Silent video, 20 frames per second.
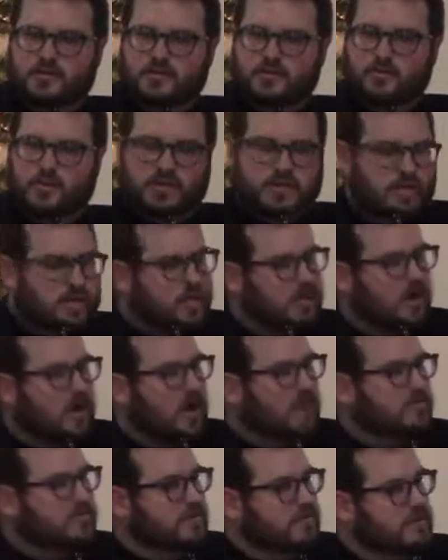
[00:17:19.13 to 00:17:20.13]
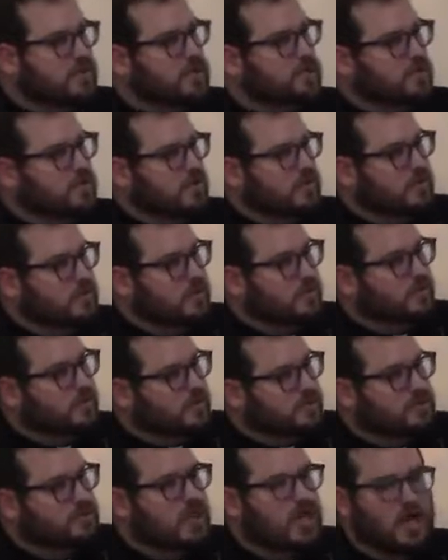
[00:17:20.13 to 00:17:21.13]
We're kicking off this journey
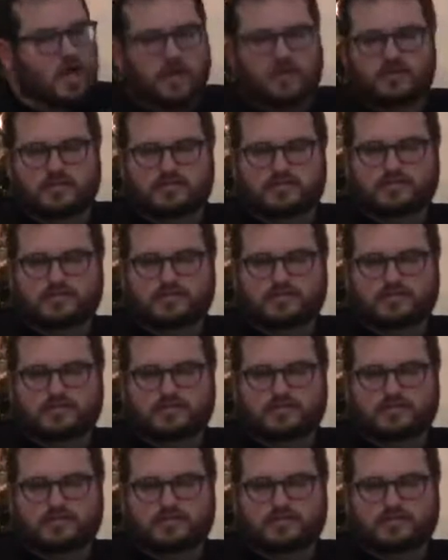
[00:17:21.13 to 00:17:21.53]
with John.